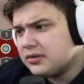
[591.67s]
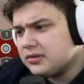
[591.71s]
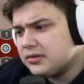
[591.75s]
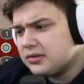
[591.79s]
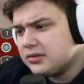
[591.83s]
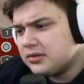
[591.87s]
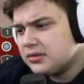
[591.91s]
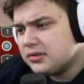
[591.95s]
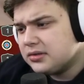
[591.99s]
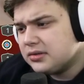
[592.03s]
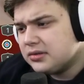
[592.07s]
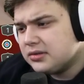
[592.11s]

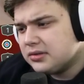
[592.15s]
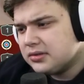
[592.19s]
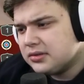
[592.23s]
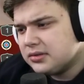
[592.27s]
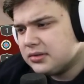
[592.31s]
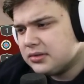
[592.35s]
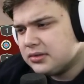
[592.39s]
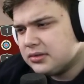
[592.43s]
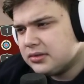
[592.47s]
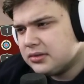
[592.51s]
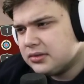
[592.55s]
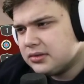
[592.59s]

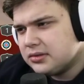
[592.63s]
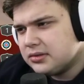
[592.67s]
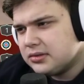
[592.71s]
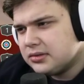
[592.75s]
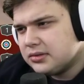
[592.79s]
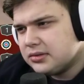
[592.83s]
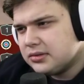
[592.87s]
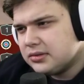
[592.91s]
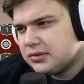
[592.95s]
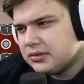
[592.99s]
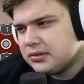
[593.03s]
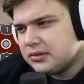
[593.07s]

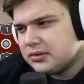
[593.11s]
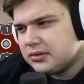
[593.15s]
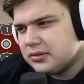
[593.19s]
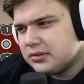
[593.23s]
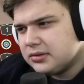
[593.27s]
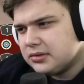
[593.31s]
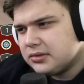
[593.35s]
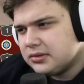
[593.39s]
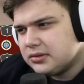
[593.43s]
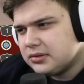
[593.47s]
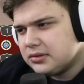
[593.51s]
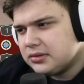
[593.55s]

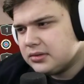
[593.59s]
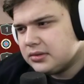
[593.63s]
[no speech]